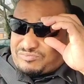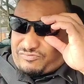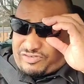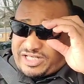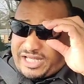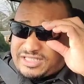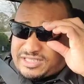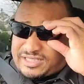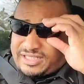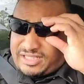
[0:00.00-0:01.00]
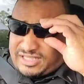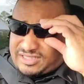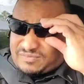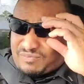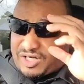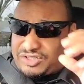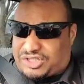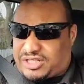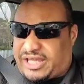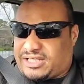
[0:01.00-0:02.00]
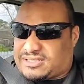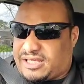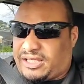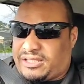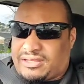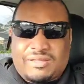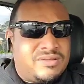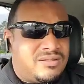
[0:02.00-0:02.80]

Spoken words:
Free agency is March 18th.